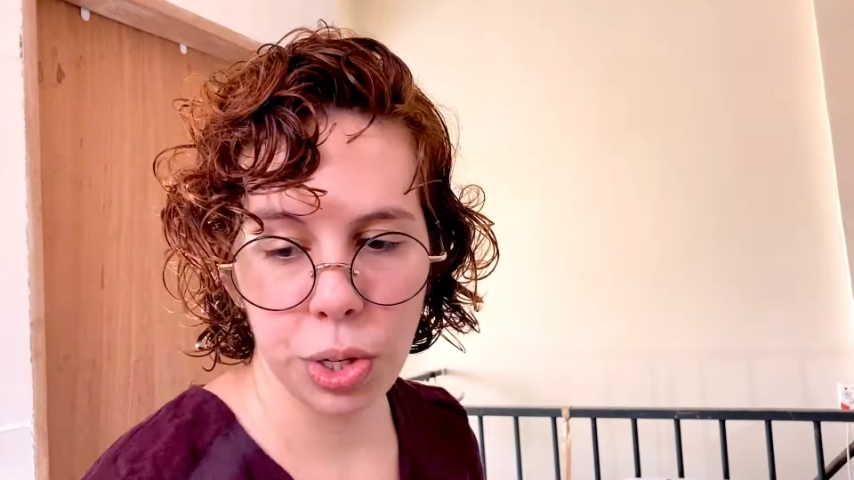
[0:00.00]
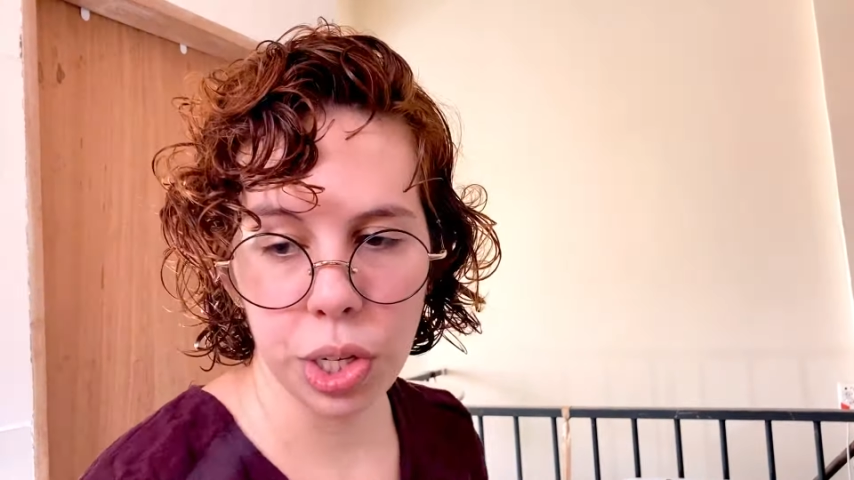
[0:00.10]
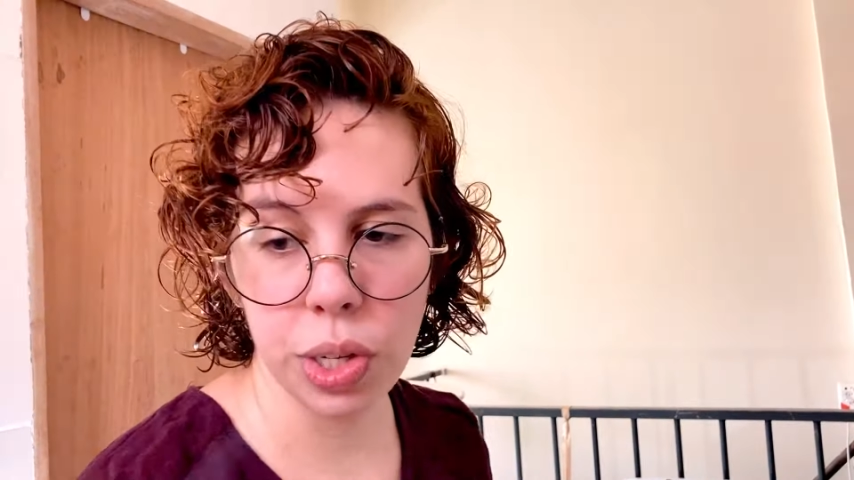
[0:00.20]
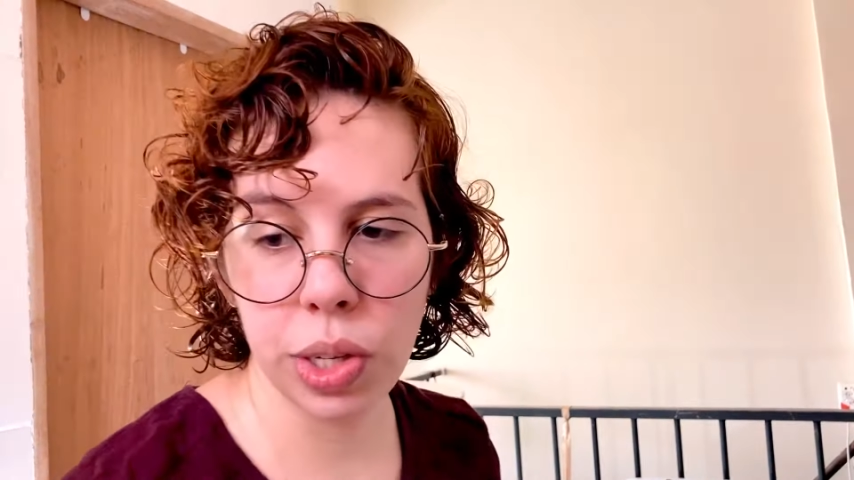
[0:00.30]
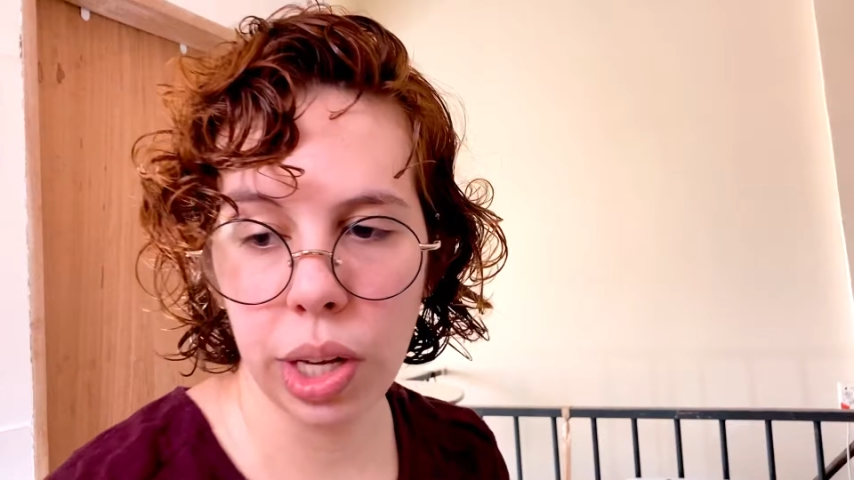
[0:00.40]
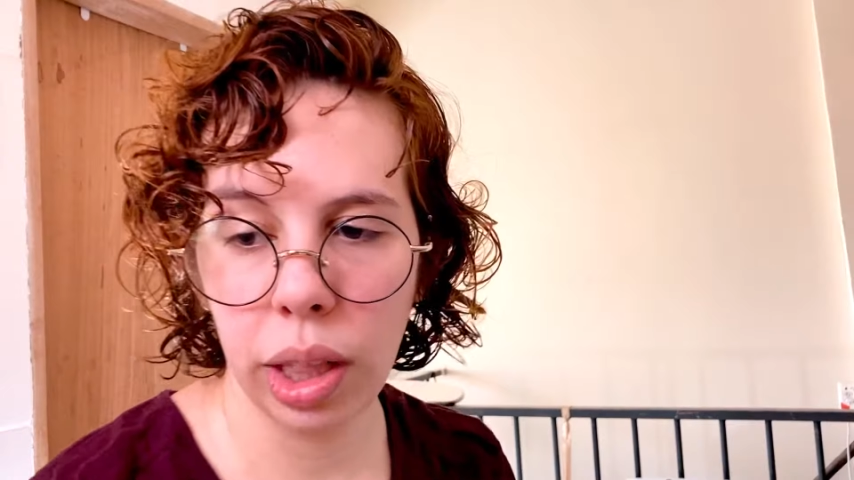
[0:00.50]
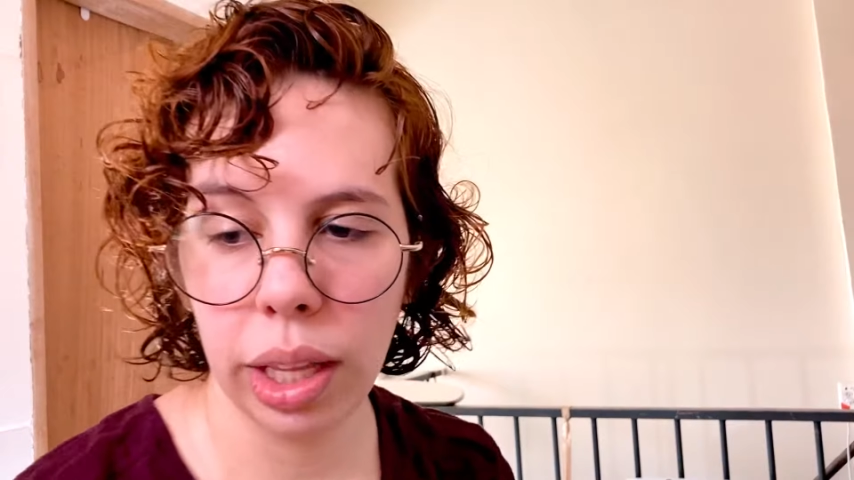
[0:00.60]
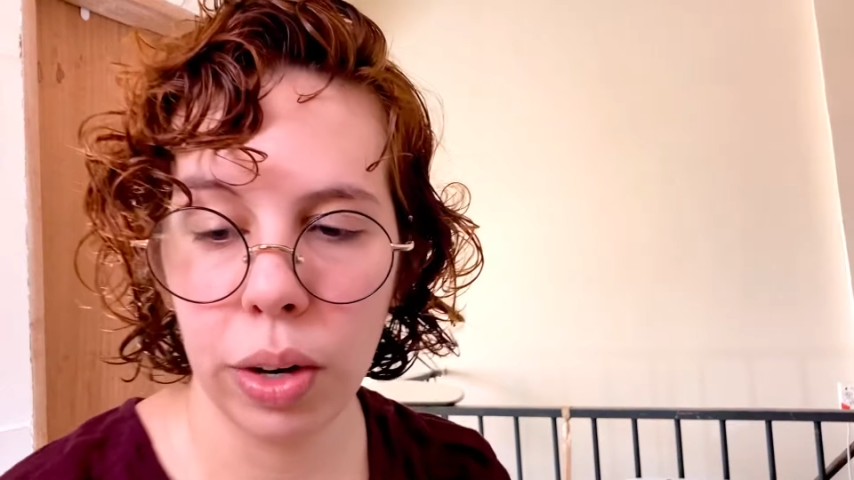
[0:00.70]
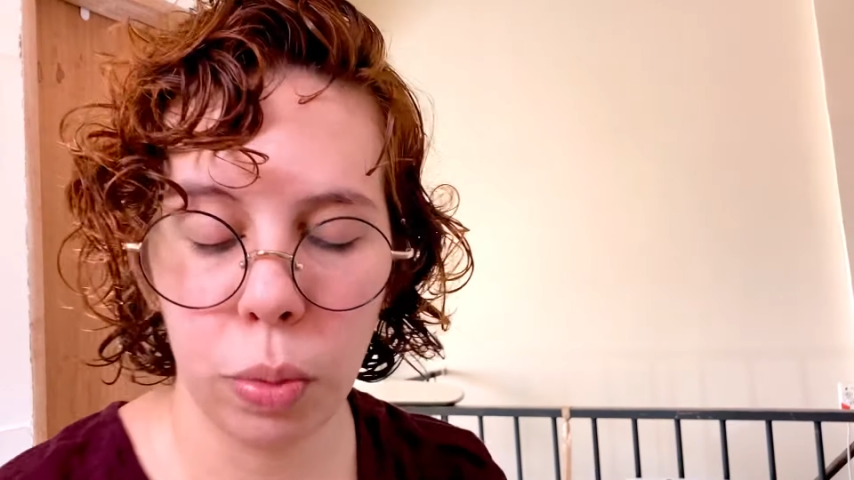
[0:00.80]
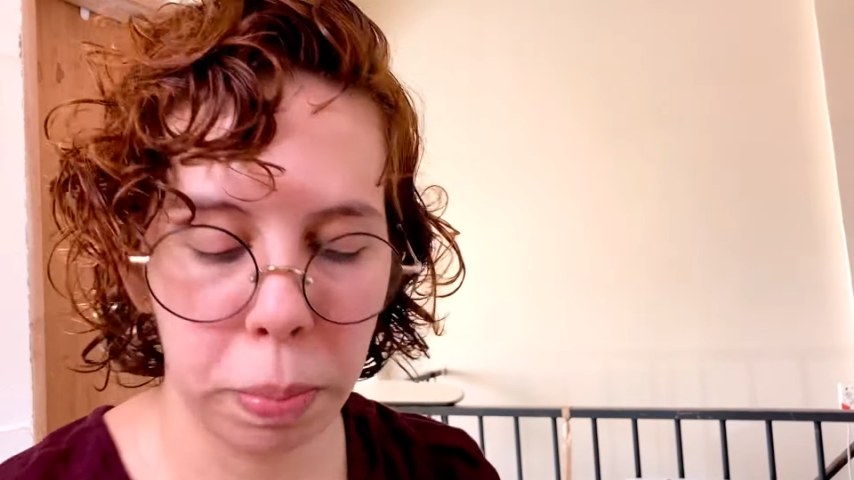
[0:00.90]
just a
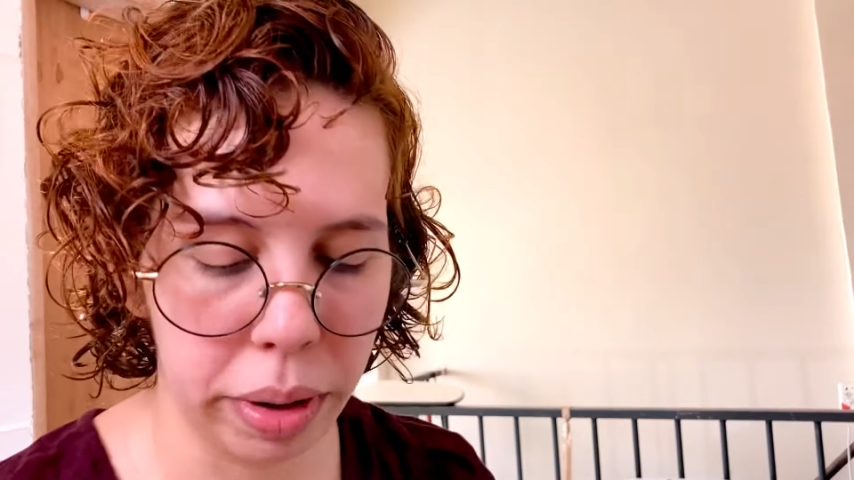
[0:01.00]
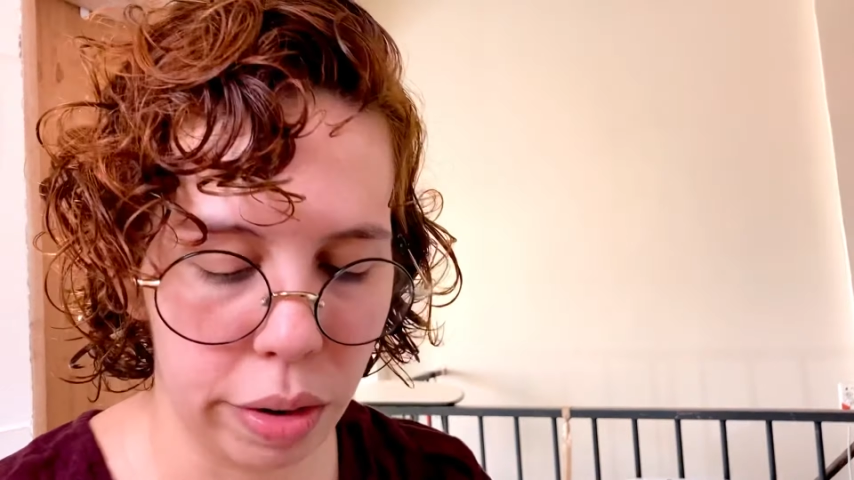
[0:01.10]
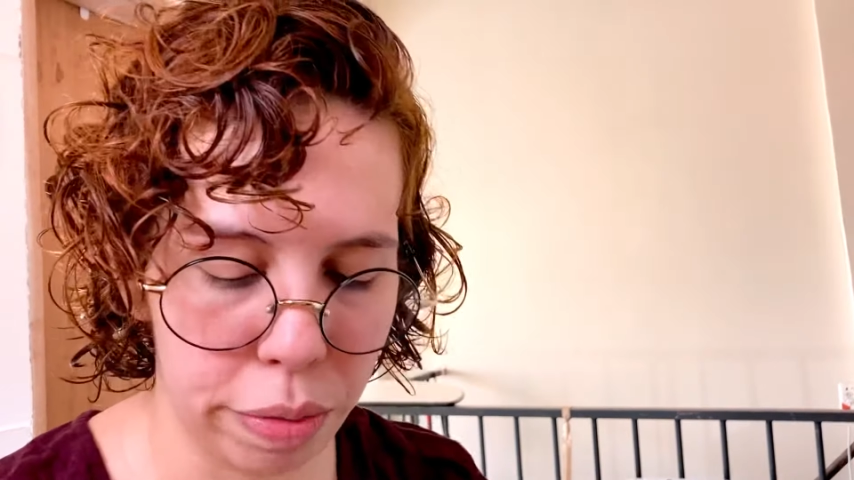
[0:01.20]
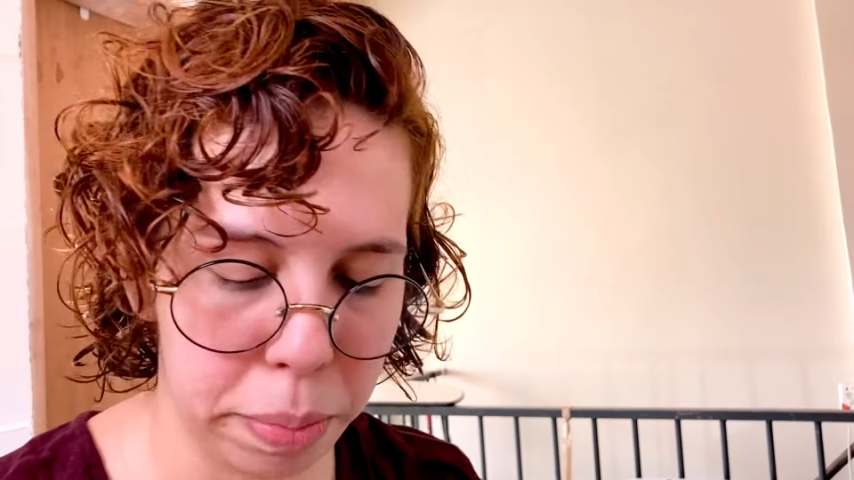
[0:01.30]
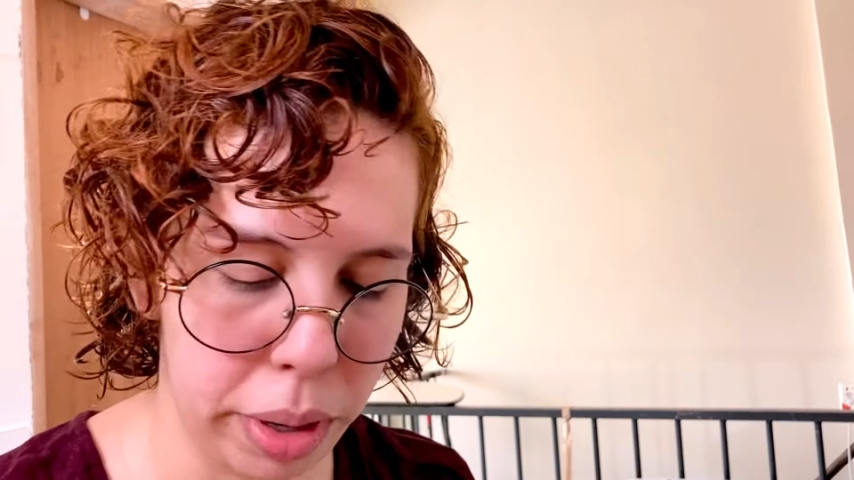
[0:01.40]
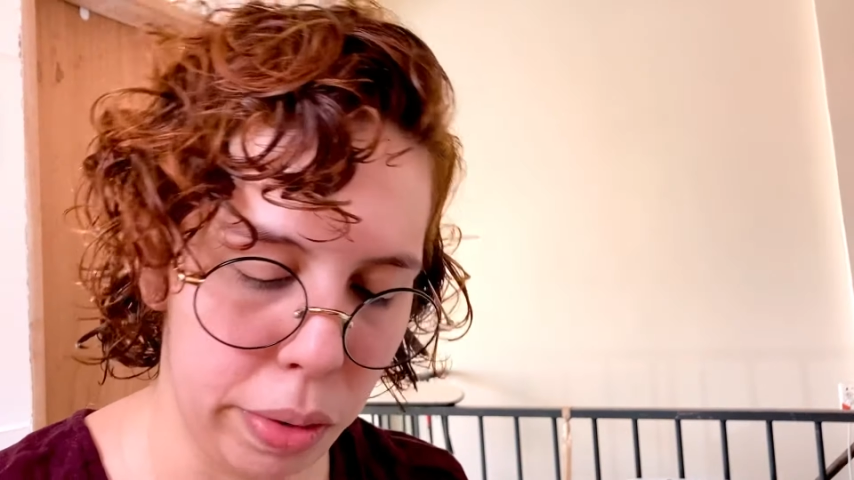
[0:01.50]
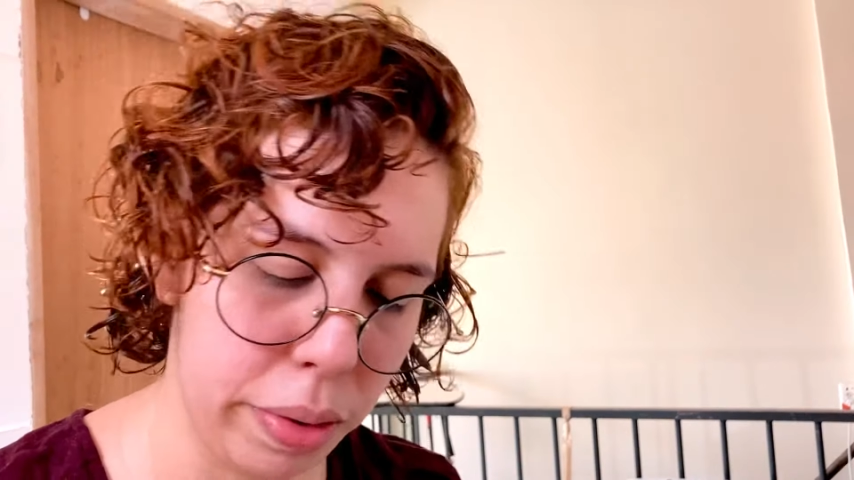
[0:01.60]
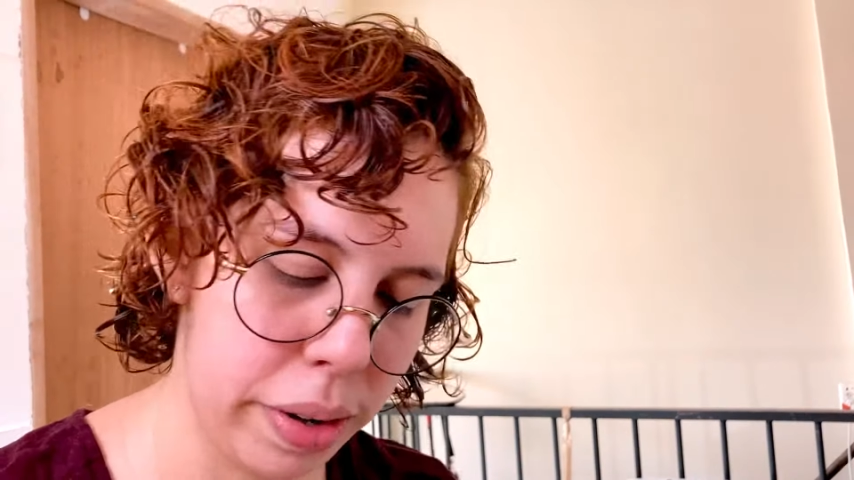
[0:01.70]
little bit of milk.